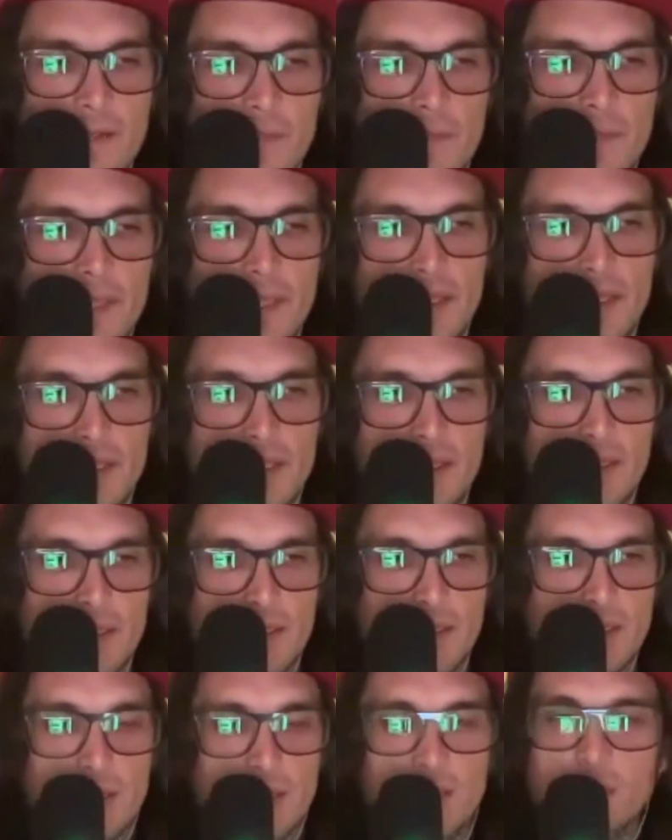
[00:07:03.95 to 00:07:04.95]
the
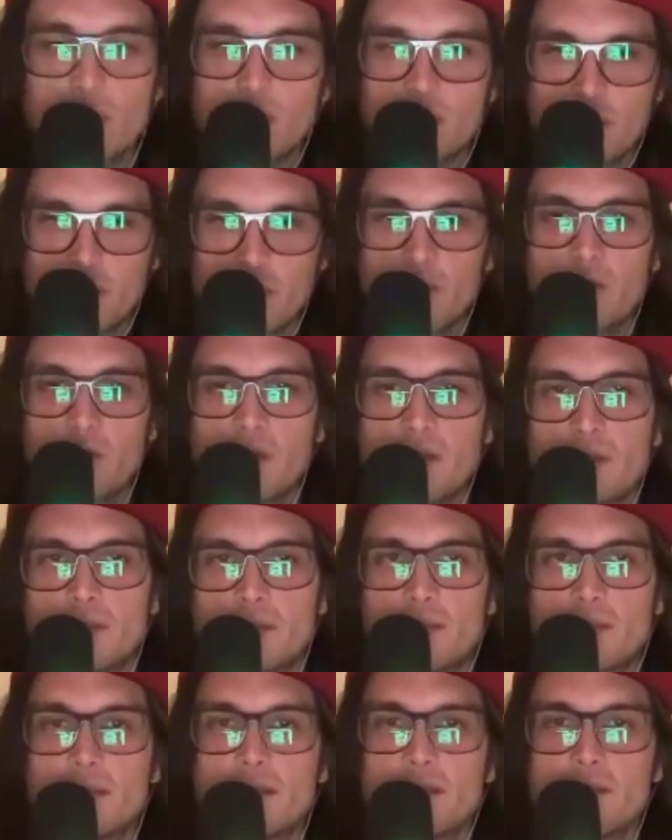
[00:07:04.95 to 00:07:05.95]
little girl on the
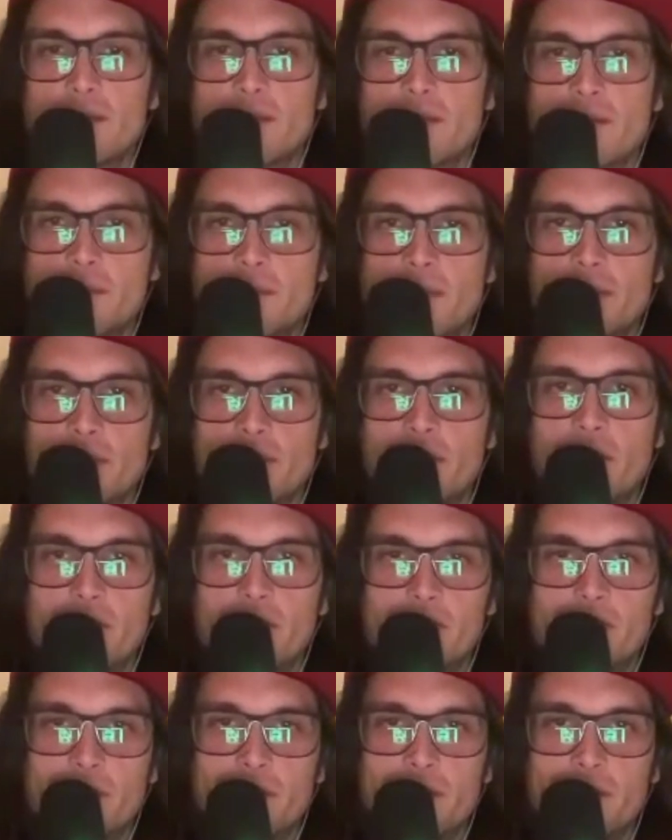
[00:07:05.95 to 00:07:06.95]
cover is my
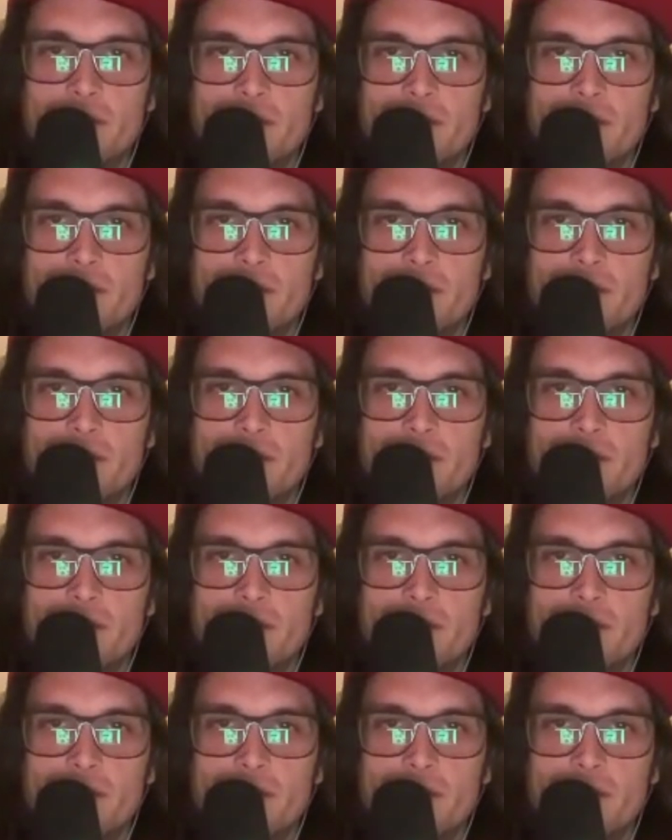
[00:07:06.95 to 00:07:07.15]
daughter,